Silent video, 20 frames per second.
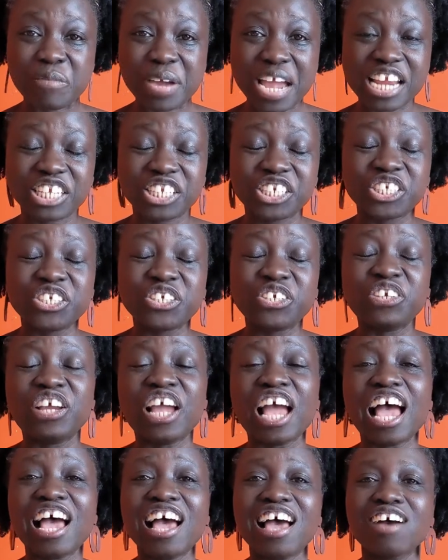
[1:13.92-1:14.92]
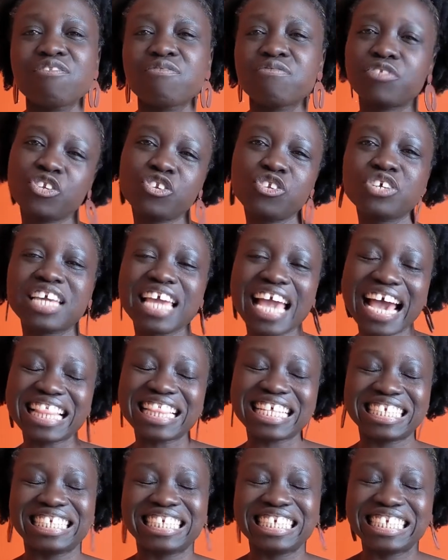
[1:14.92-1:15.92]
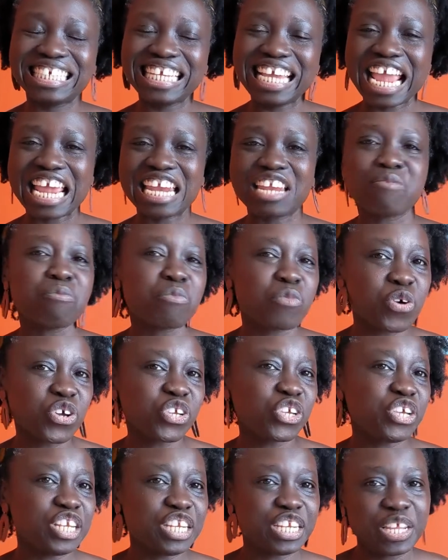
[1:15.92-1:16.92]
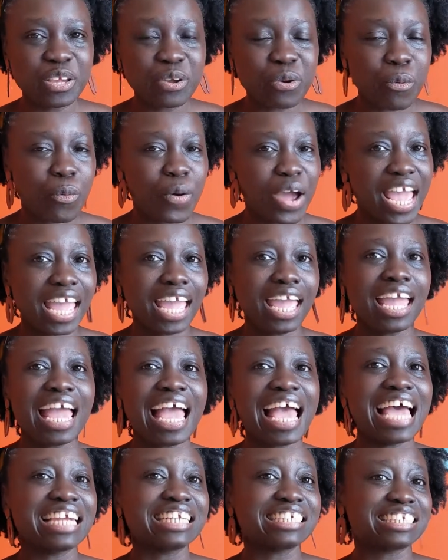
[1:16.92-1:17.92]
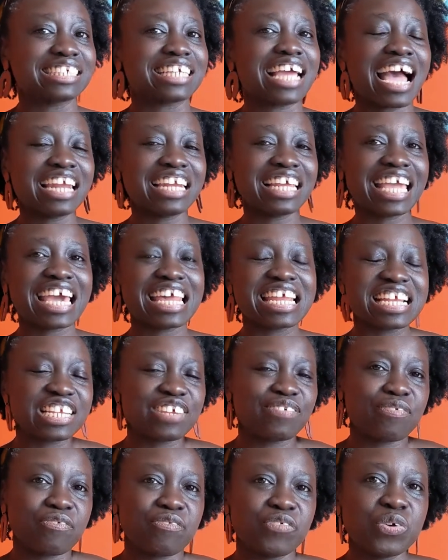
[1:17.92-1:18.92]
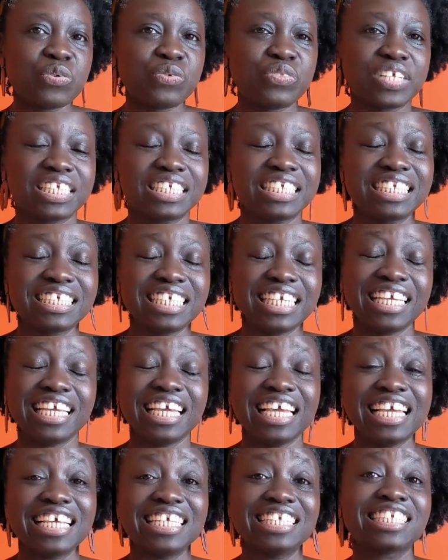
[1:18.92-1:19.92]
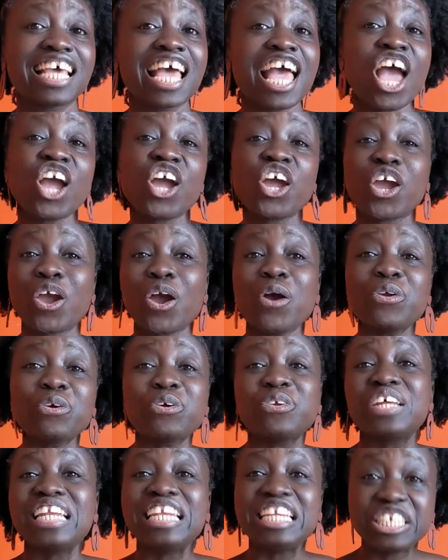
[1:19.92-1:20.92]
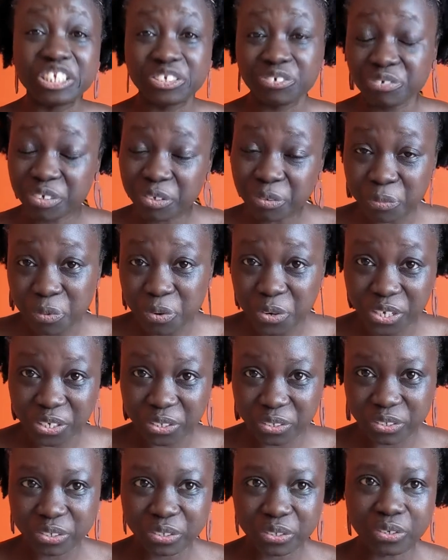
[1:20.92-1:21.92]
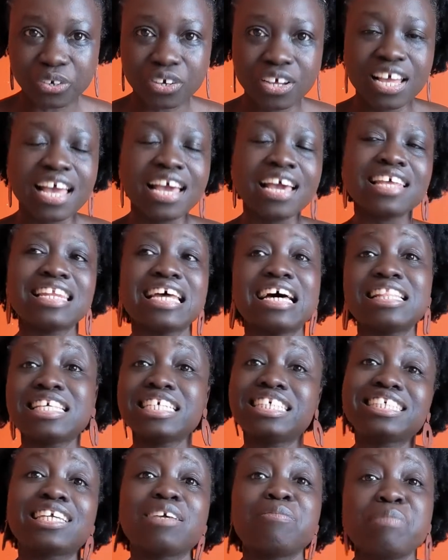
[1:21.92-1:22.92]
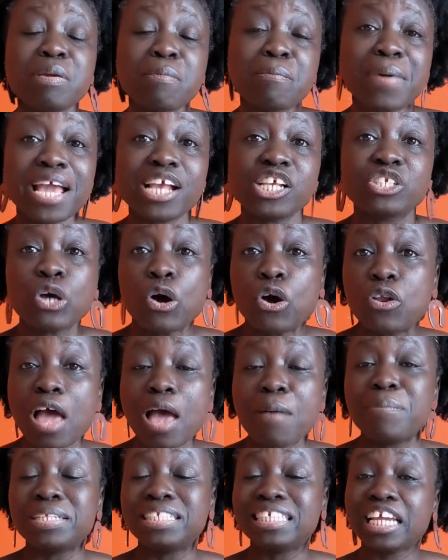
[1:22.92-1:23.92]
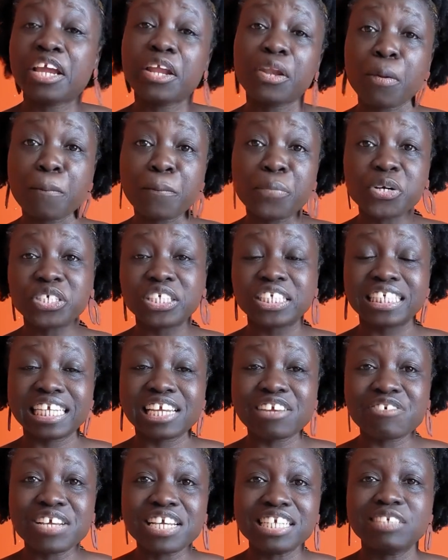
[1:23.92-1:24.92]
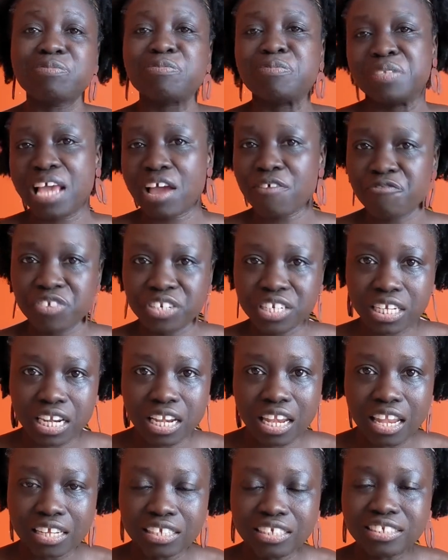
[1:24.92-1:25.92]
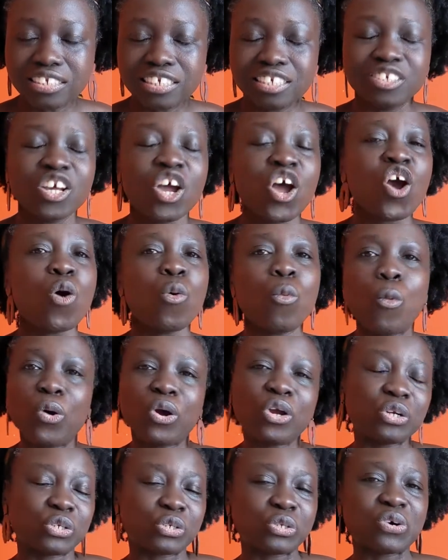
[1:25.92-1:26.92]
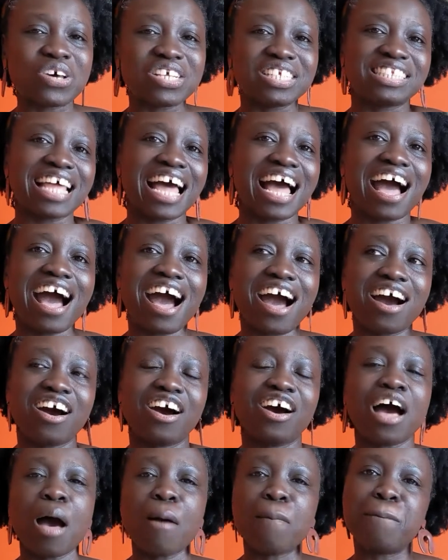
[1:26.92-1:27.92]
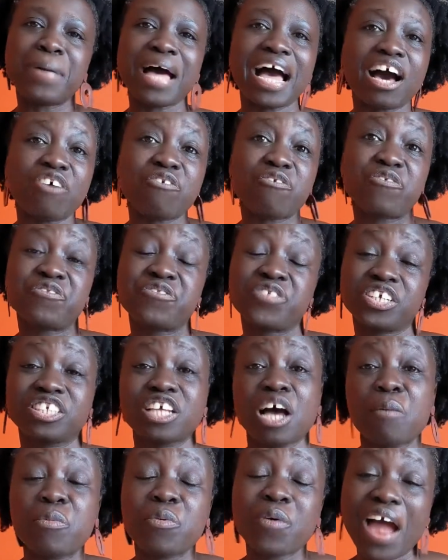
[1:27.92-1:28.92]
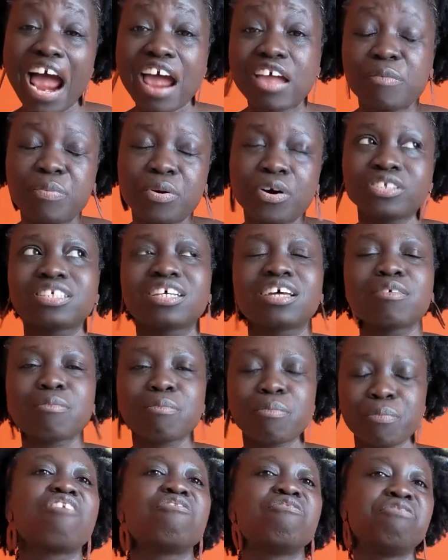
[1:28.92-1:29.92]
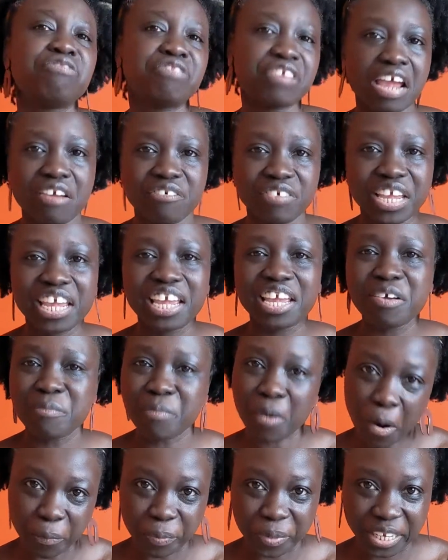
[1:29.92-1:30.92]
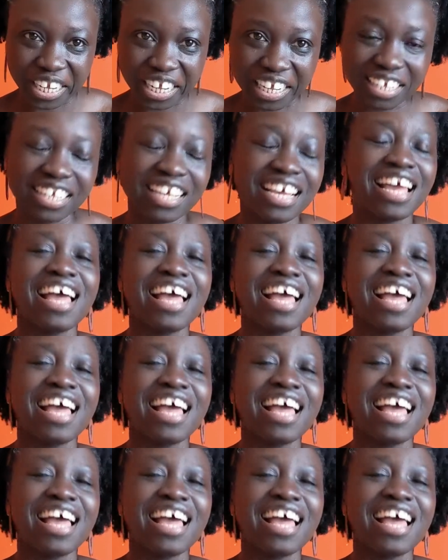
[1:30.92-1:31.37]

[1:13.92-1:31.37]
way to look at the city in a more unique way and to kind of get a different feel of the city is going on a literary walking tour. Now, this can be based on a particular book series. Definitely in London, walking tours that are about, for example, Harry Potter are very popular.